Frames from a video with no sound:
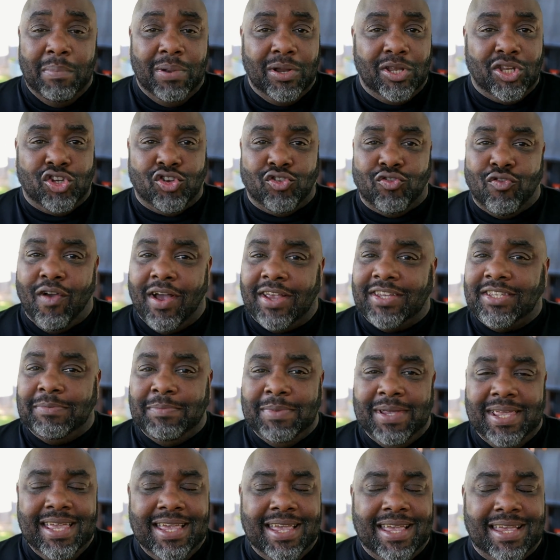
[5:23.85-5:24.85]
but
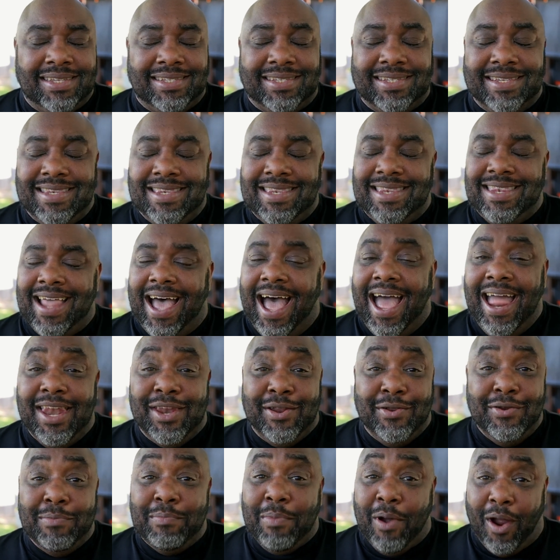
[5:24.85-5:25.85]
trust me, he is
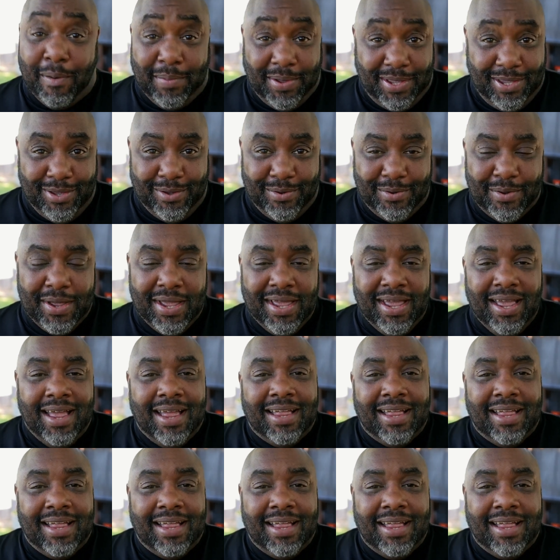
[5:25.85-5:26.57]
not new to barbecue.